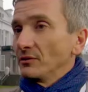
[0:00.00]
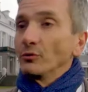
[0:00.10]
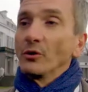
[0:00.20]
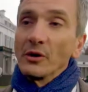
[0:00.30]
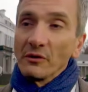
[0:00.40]

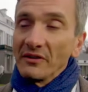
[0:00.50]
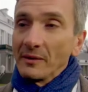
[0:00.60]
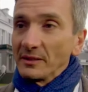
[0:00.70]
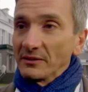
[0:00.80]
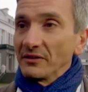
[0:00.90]
the royal
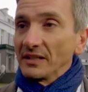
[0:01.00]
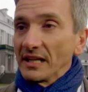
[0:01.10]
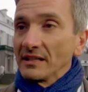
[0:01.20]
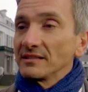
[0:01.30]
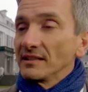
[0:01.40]
family of the
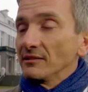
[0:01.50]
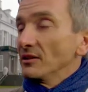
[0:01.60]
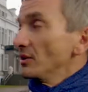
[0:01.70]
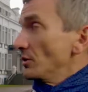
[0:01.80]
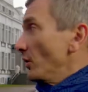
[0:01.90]
Netherlands, and
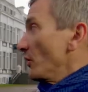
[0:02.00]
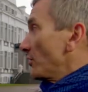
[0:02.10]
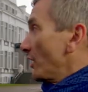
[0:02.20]
on and